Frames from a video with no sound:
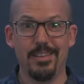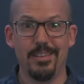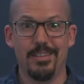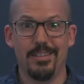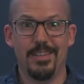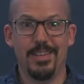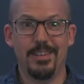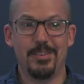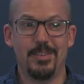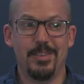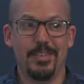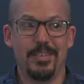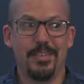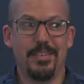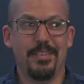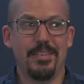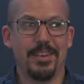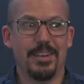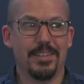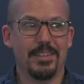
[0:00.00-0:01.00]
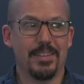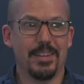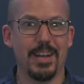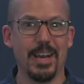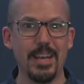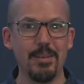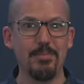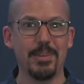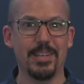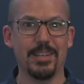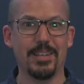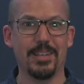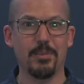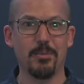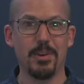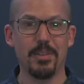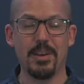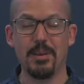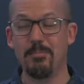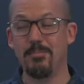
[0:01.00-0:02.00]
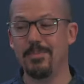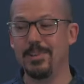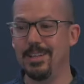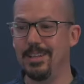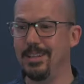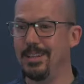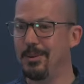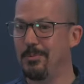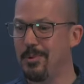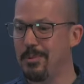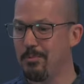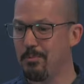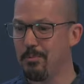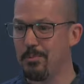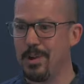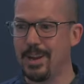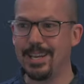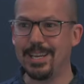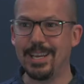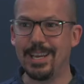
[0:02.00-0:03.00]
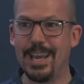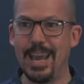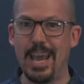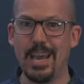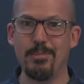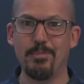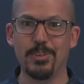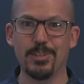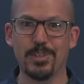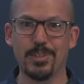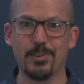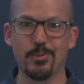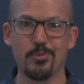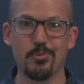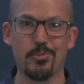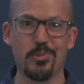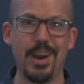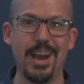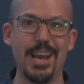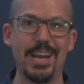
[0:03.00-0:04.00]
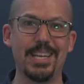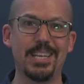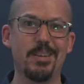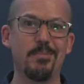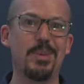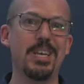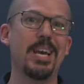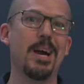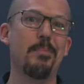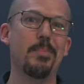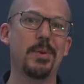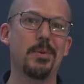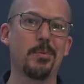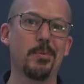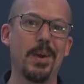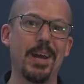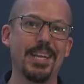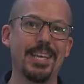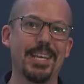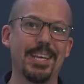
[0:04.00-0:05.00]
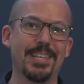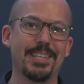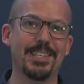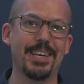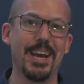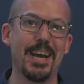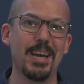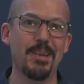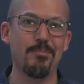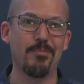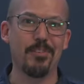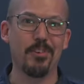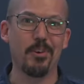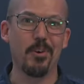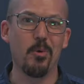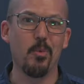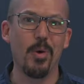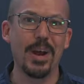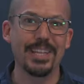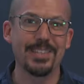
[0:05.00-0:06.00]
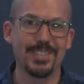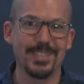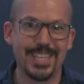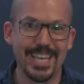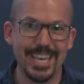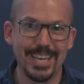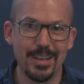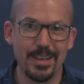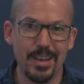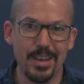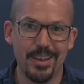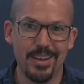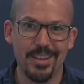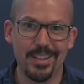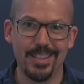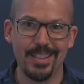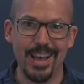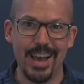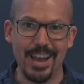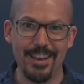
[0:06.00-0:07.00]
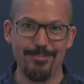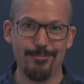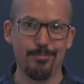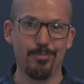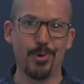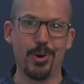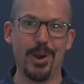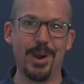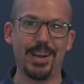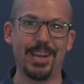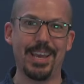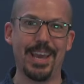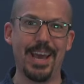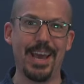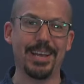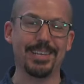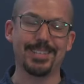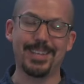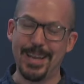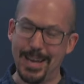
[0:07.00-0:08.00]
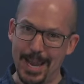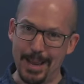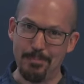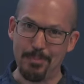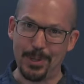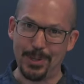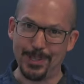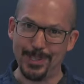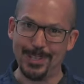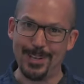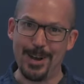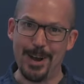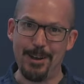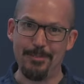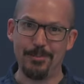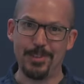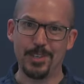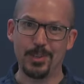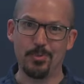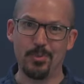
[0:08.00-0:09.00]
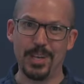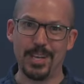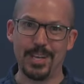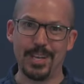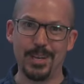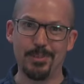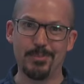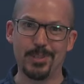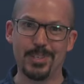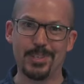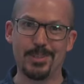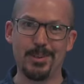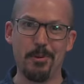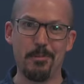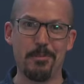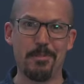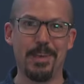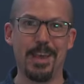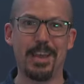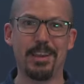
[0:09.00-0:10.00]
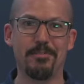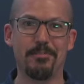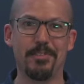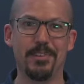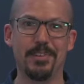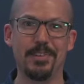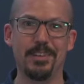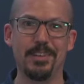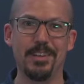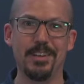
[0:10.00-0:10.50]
These are the things that I'm dealing with. I'm dealing with running cables and trying to be up and running in time for a Wednesday live broadcast. And I pulled it off this week, and I'm so thankful.